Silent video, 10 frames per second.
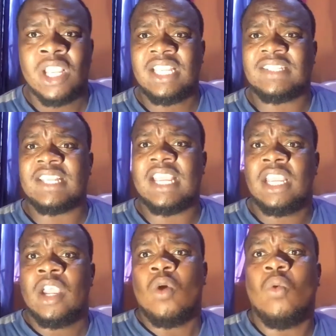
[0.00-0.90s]
You see,
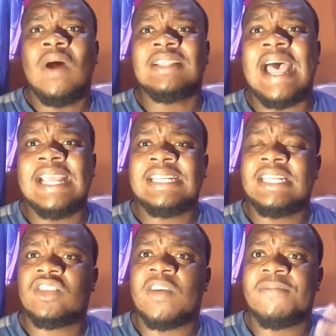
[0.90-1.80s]
what I
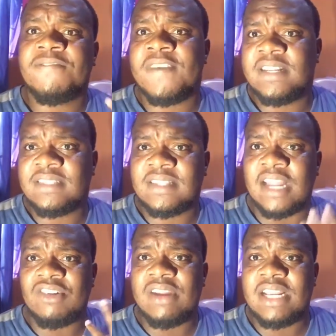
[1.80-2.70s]
need some friends
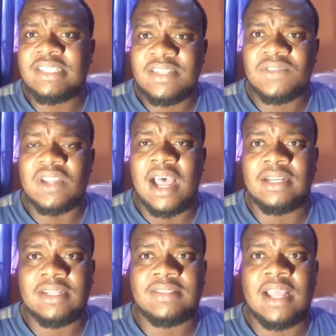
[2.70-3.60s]
and relatives to
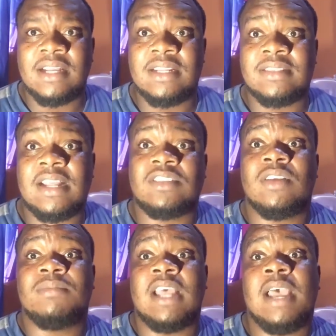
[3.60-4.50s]
understand is that
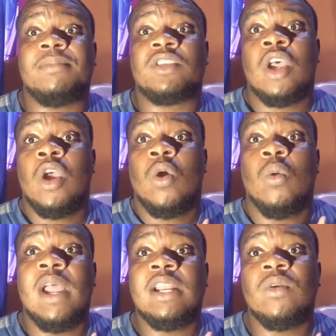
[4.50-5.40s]
sometimes
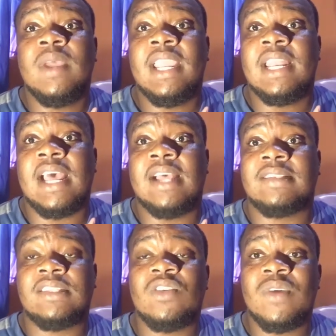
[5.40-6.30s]
when we're in a
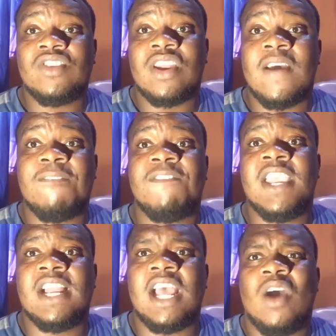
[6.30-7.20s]
situation of
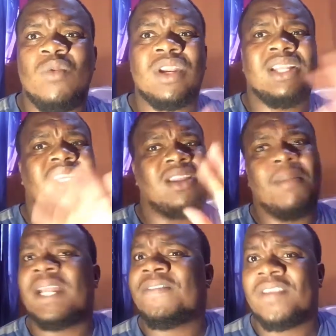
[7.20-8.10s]
failure, we don't need
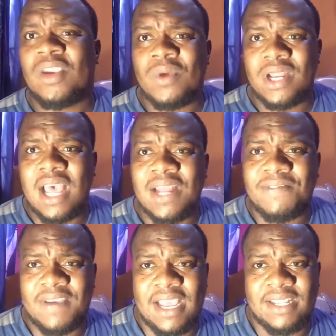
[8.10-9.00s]
nobody to give no
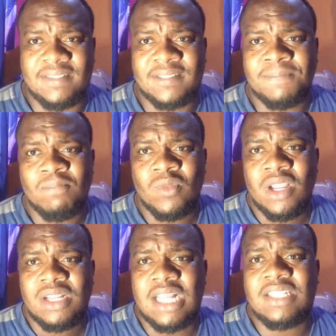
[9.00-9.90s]
advice.
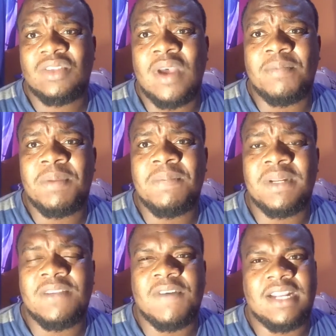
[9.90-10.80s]
That is what people
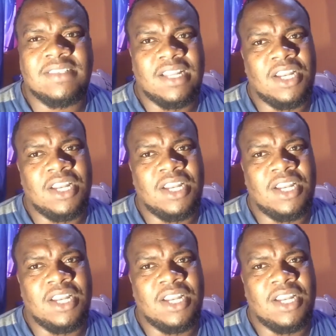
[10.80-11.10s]
need to understand.